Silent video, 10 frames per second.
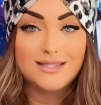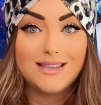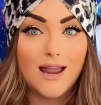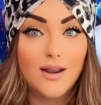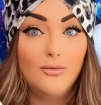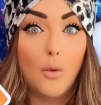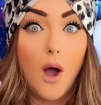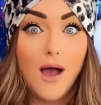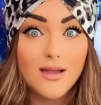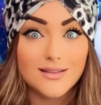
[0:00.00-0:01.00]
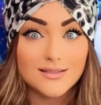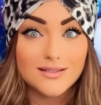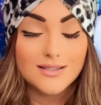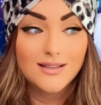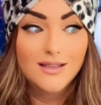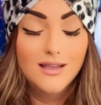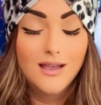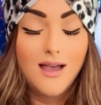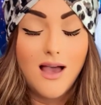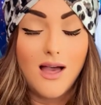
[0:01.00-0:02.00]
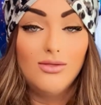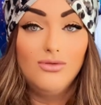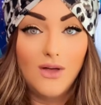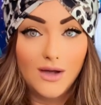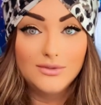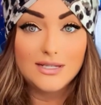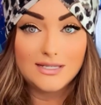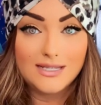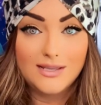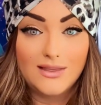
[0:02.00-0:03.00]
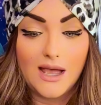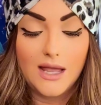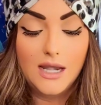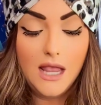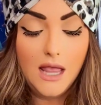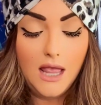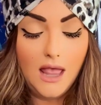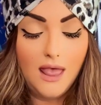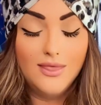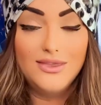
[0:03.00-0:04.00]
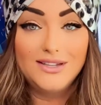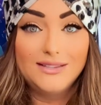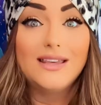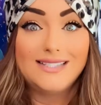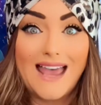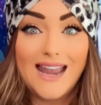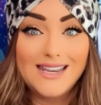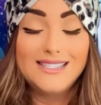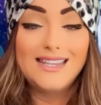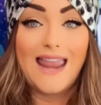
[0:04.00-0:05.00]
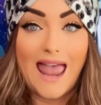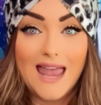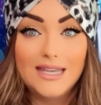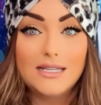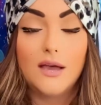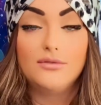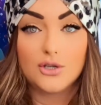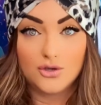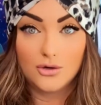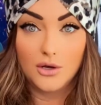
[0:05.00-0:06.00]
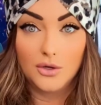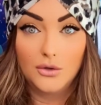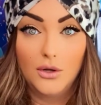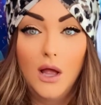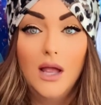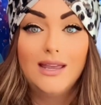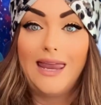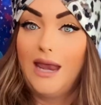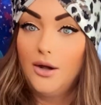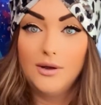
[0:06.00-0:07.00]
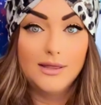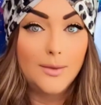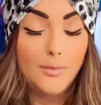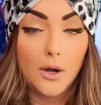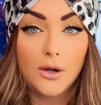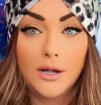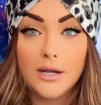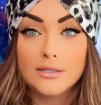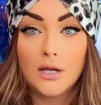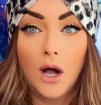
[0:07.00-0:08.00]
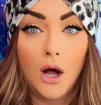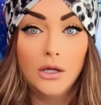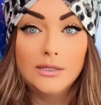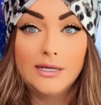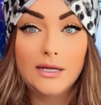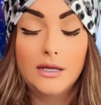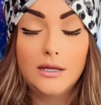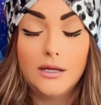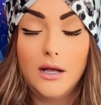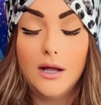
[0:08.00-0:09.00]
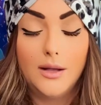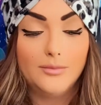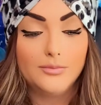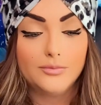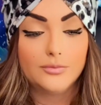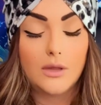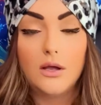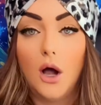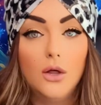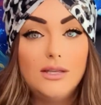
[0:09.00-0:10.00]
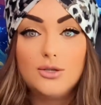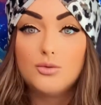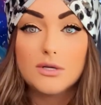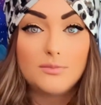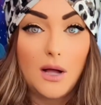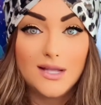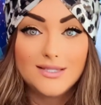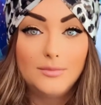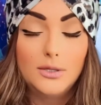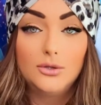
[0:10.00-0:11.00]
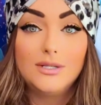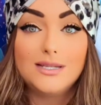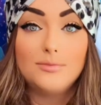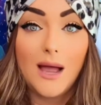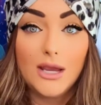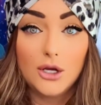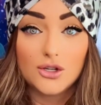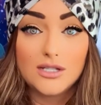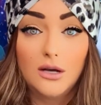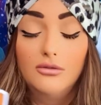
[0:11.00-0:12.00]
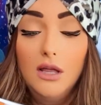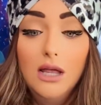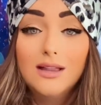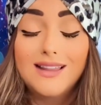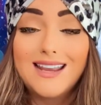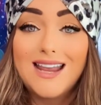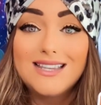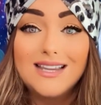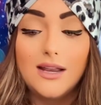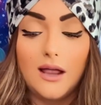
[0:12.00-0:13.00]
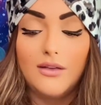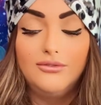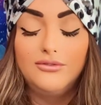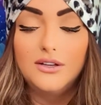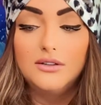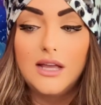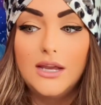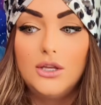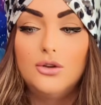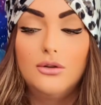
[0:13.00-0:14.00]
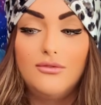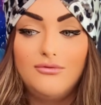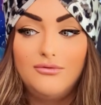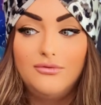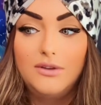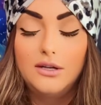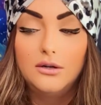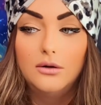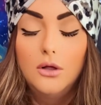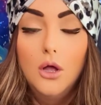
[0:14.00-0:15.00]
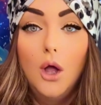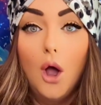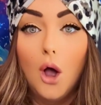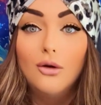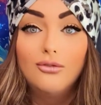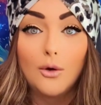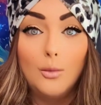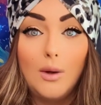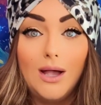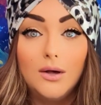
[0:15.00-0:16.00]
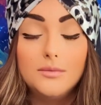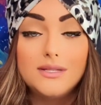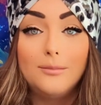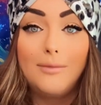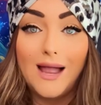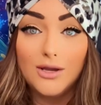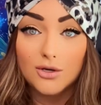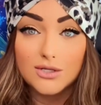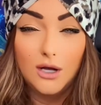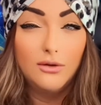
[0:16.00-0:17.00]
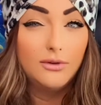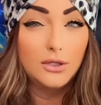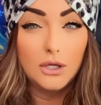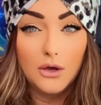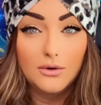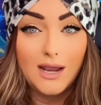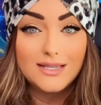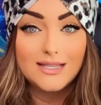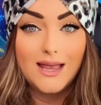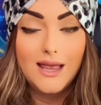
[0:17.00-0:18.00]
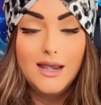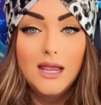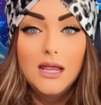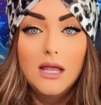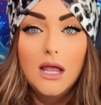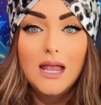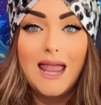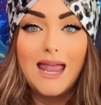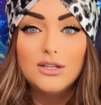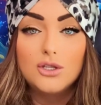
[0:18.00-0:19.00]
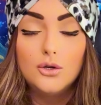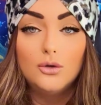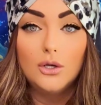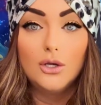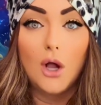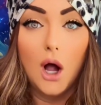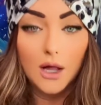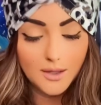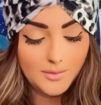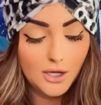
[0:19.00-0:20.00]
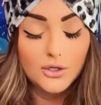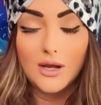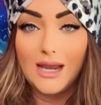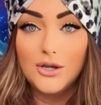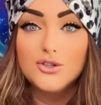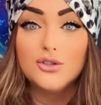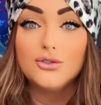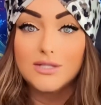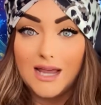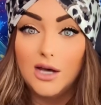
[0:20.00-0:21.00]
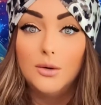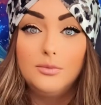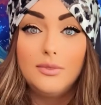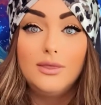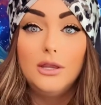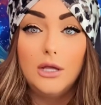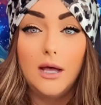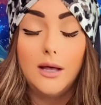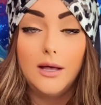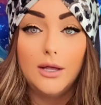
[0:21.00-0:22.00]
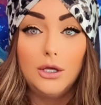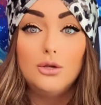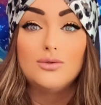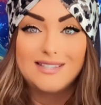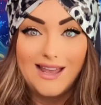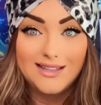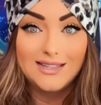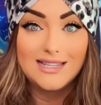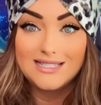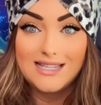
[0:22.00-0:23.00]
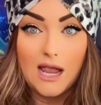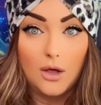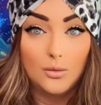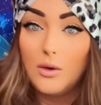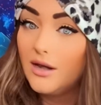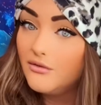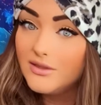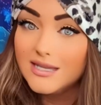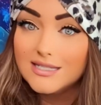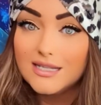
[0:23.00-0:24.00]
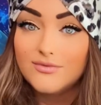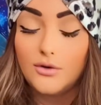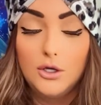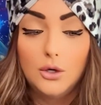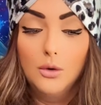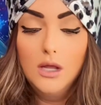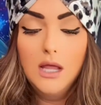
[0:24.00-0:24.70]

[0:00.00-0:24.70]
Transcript: 10 of Wands. Love to see that. The 10 is the end of the struggle, carrying the burdens, hauling it, all these responsibilities by yourself. Like I said, I feel like you could feel overwhelmed and by yourself, alone, I said. And so call upon your angels to help you set this down, whatever this is for you.